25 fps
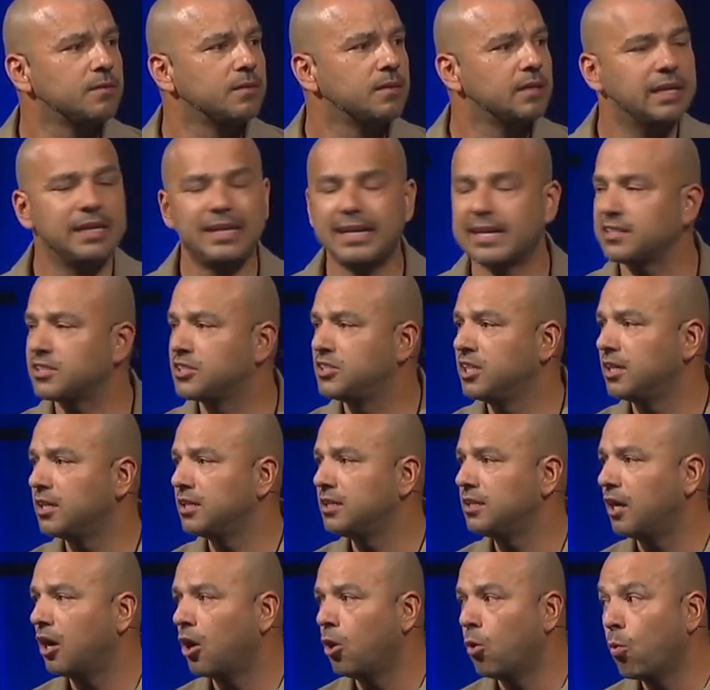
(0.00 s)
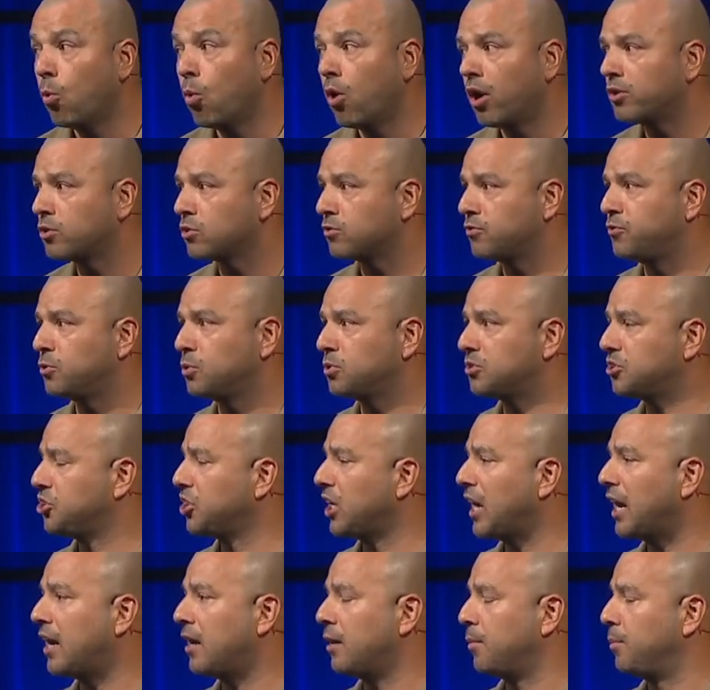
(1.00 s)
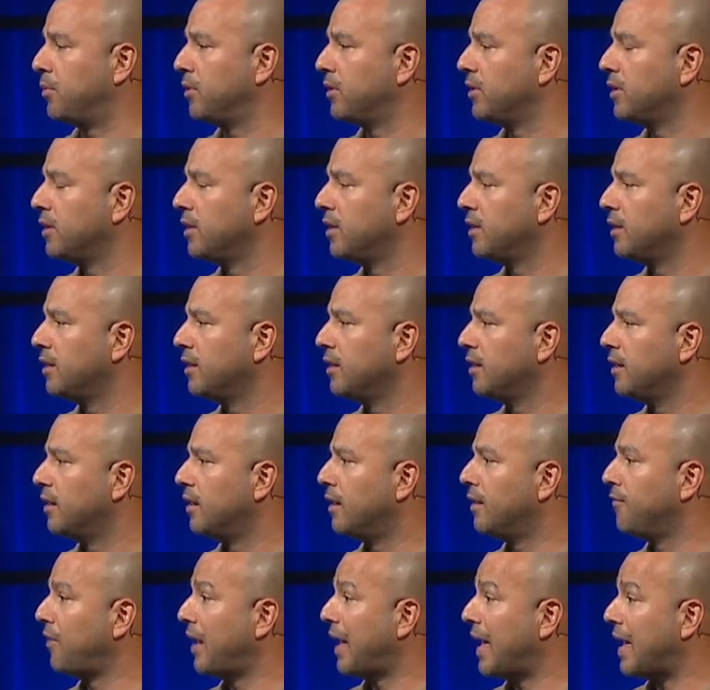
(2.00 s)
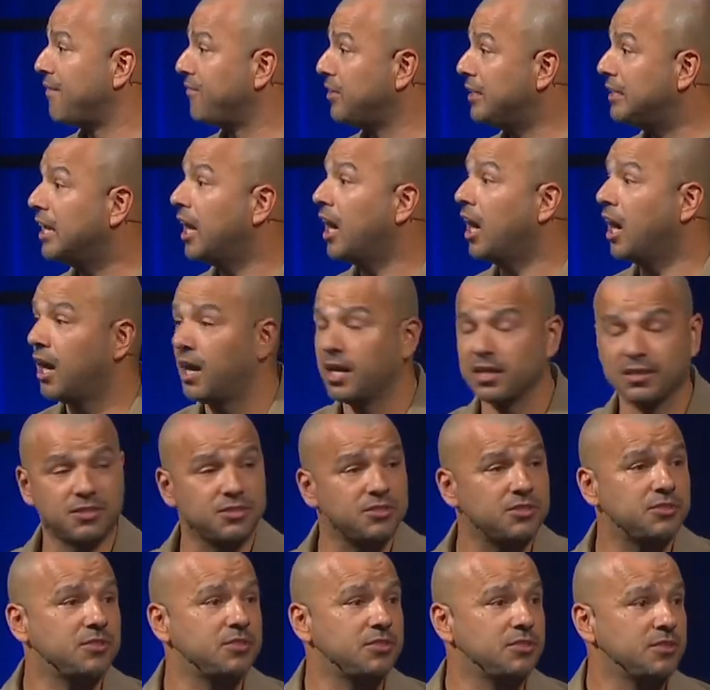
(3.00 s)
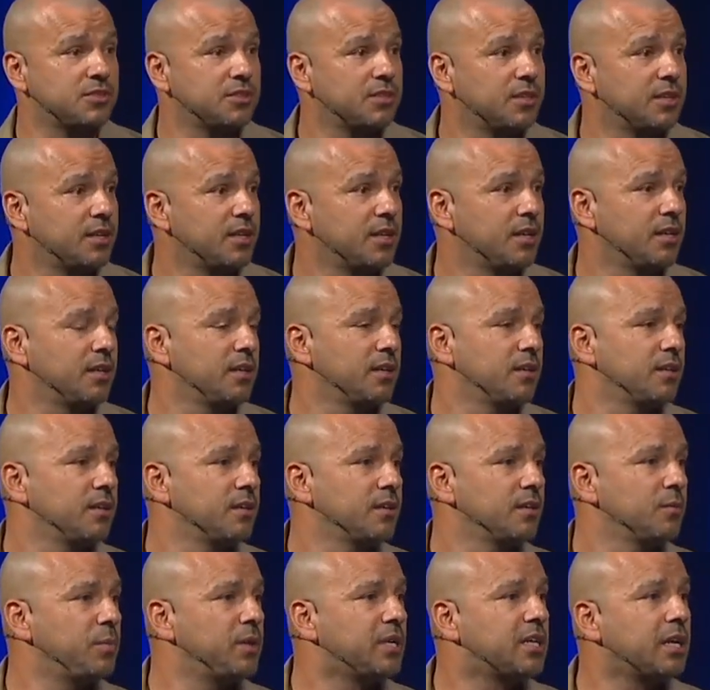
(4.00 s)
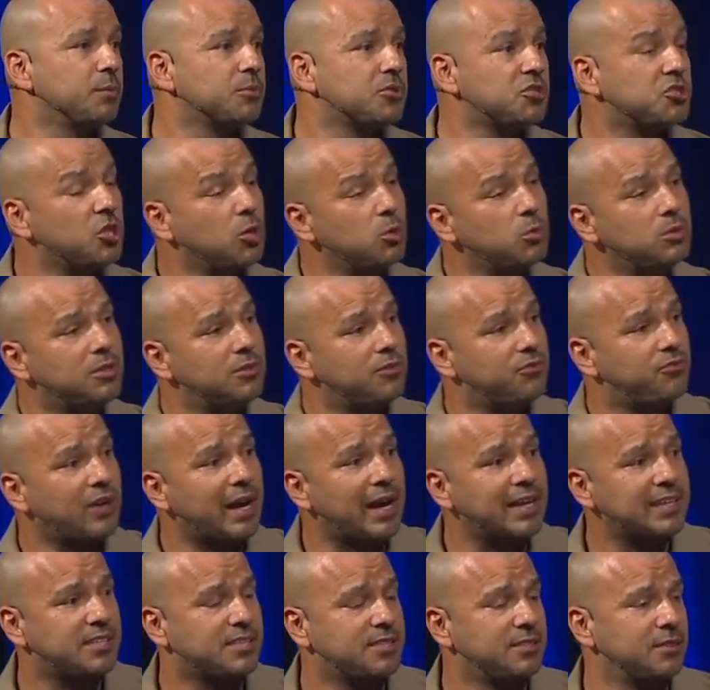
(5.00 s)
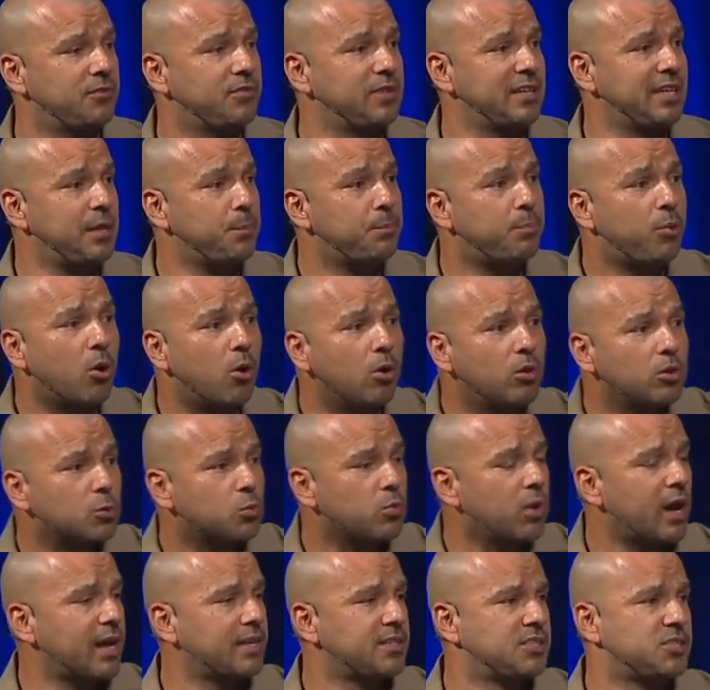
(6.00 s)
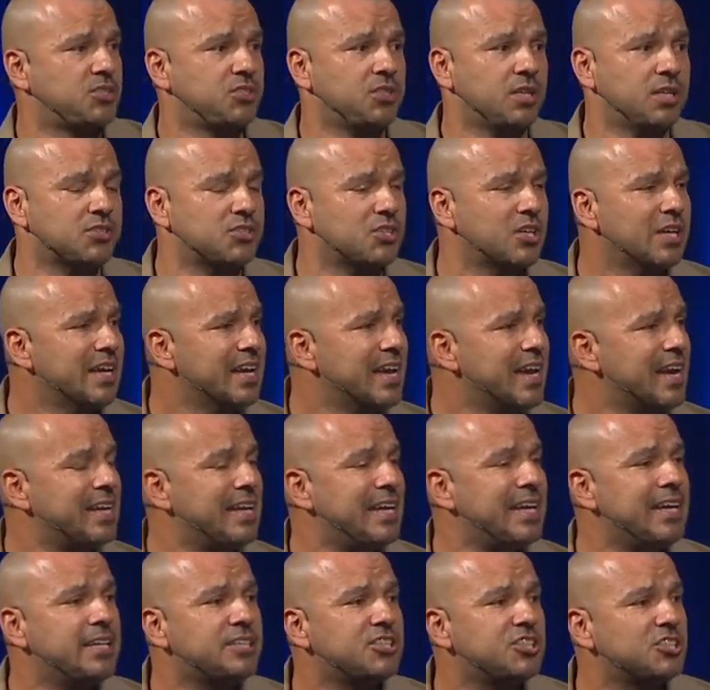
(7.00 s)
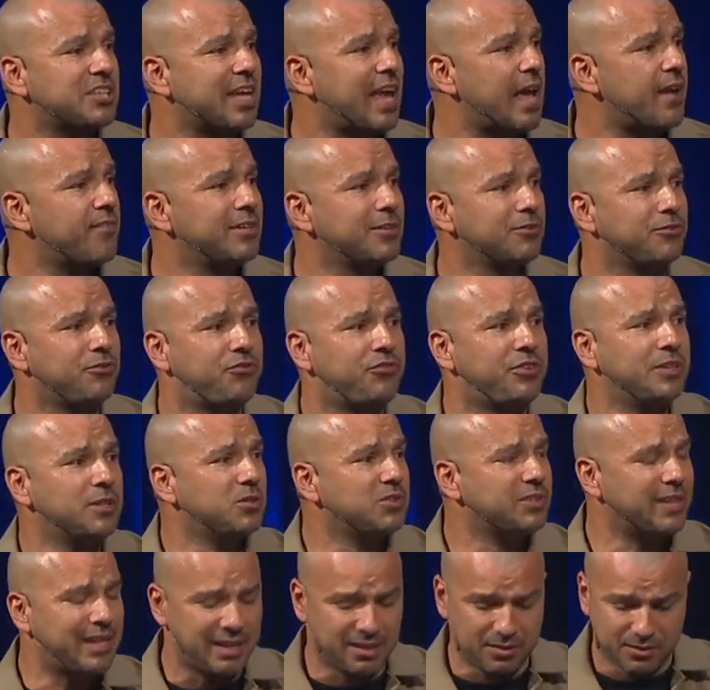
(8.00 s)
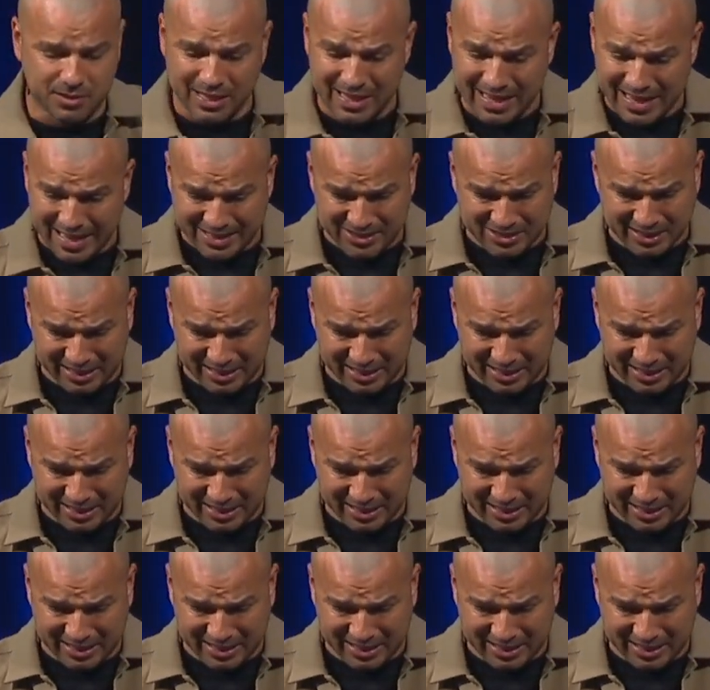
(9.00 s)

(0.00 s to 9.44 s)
He has done a wonderful job of having us become so divisive, and he polarizes us, and he's just having a field day. It's